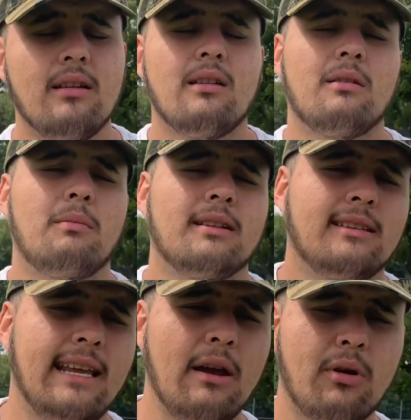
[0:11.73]
but
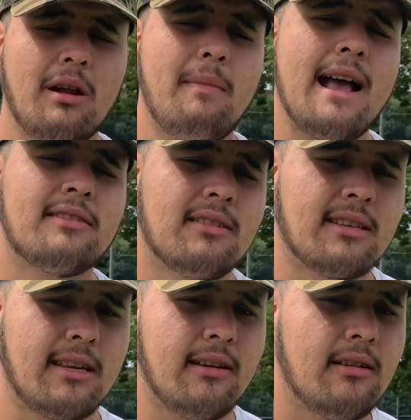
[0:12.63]
today we're going to master the
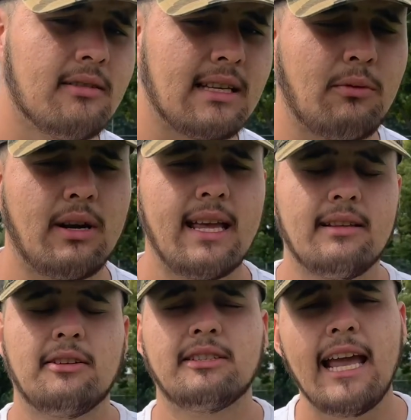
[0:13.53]
skills and we're going to get into
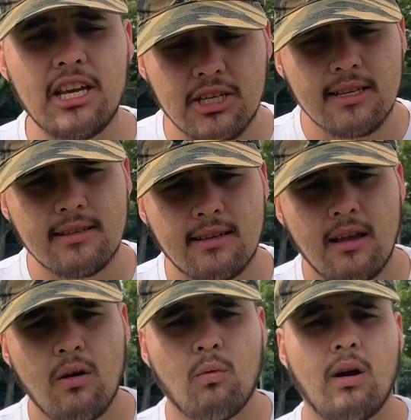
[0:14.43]
stations,
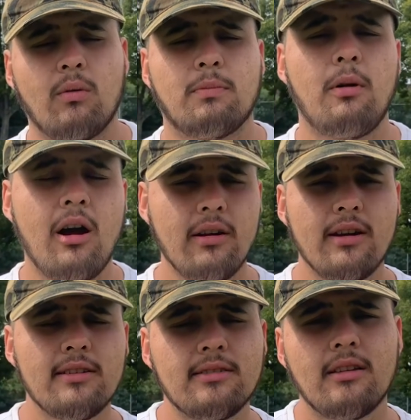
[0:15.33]
work with
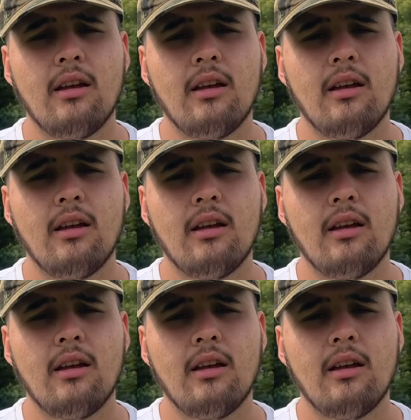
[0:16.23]
partners,